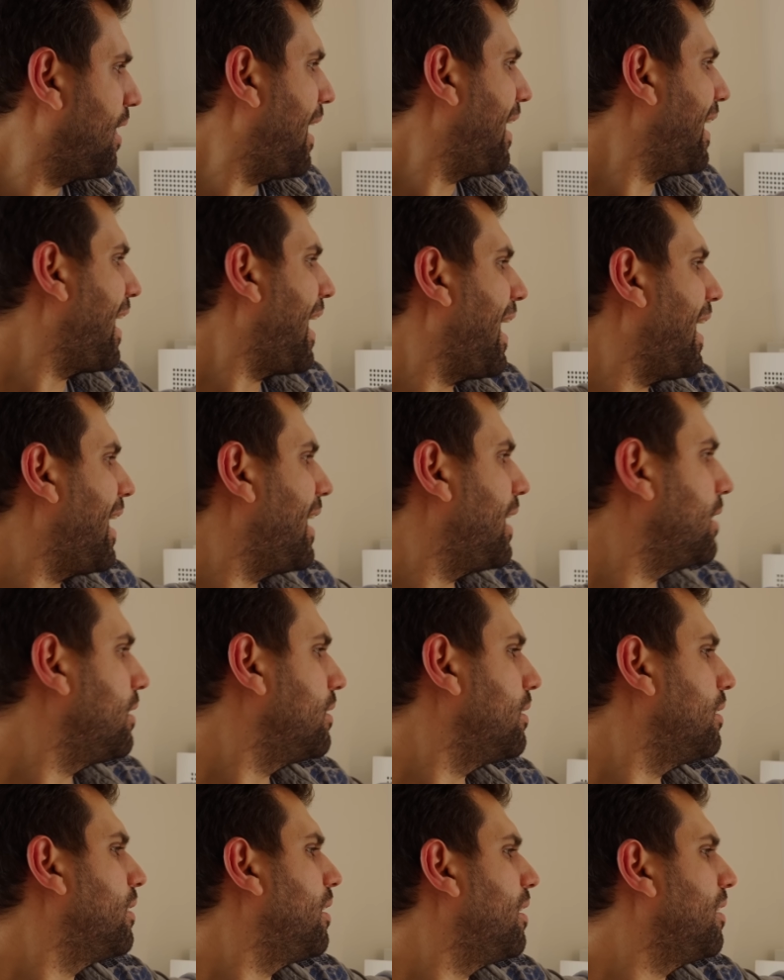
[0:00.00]
I
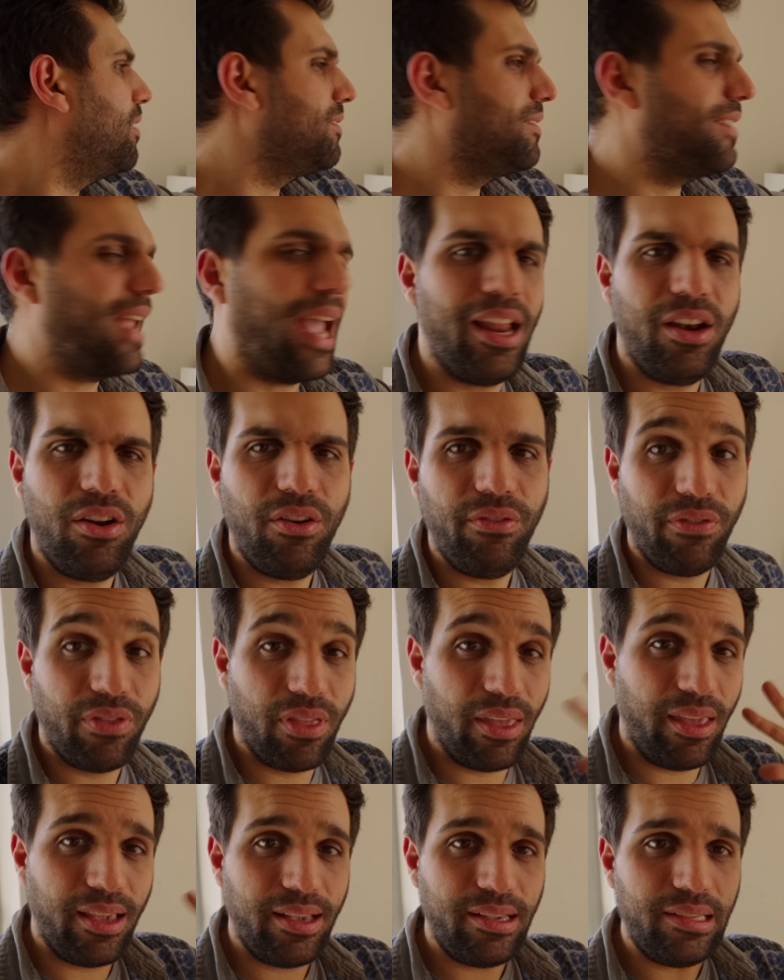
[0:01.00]
had uh, 10 of
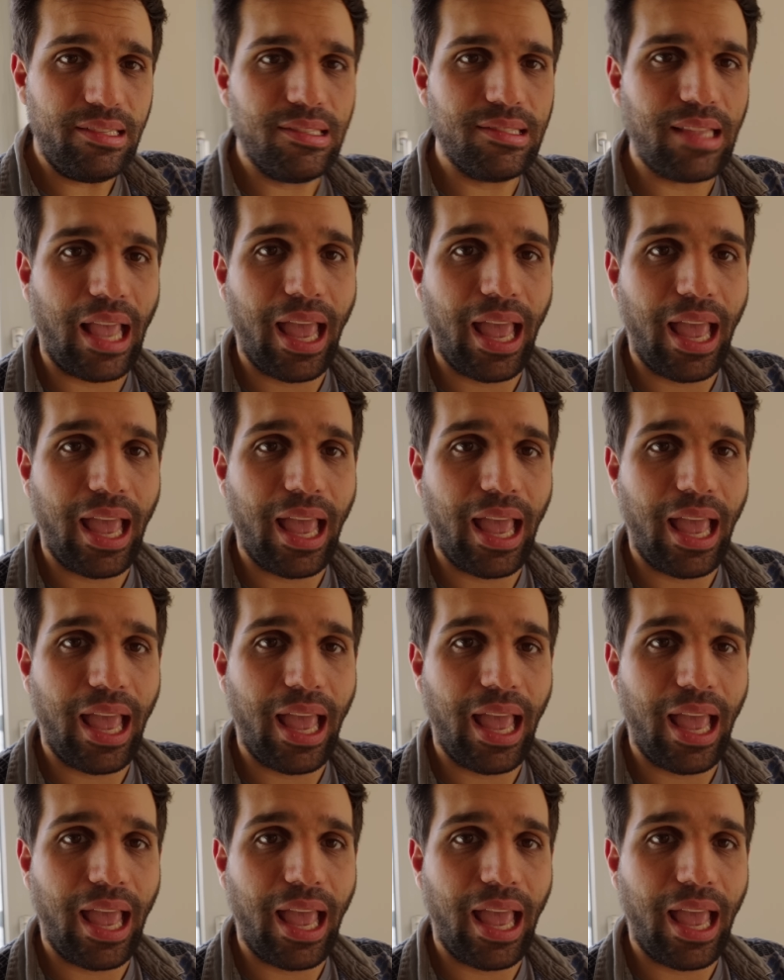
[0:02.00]
these